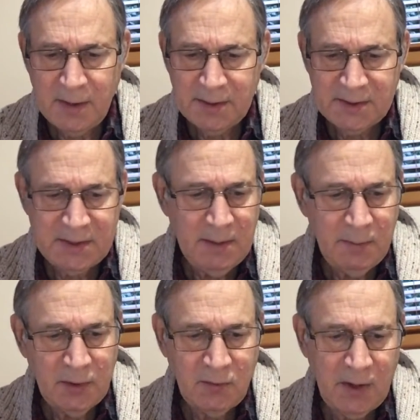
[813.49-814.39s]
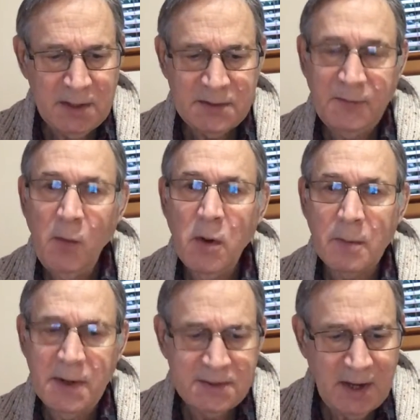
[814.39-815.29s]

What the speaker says: that seemed to transform his